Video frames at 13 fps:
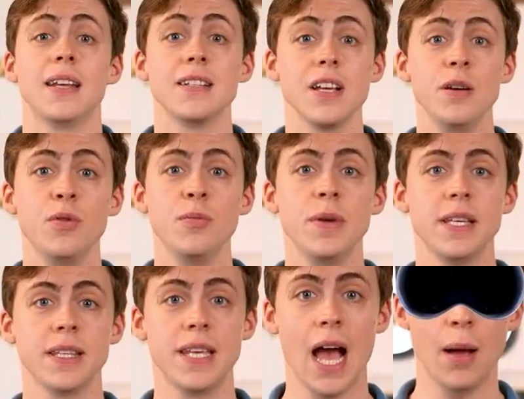example
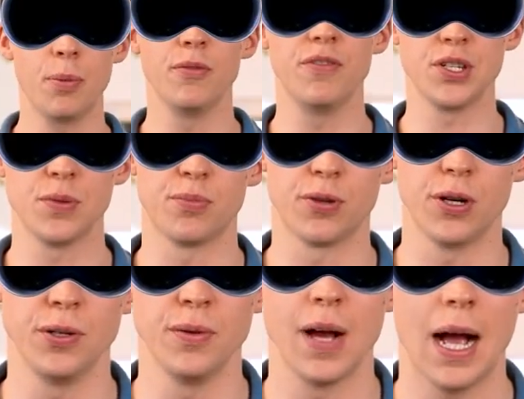being the Apple Vision
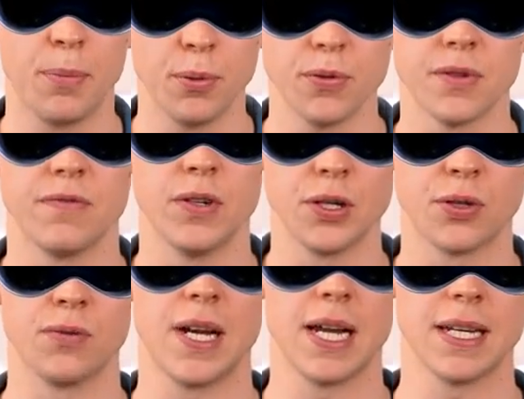Pro, Apple's
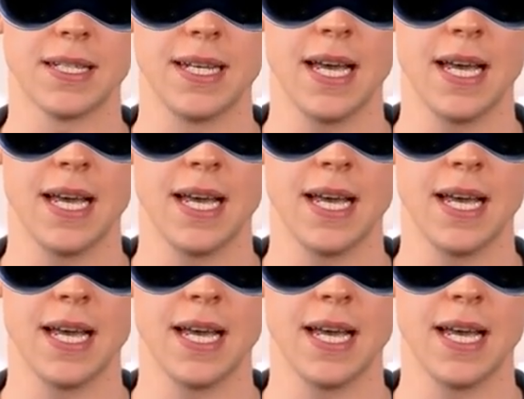virtual reality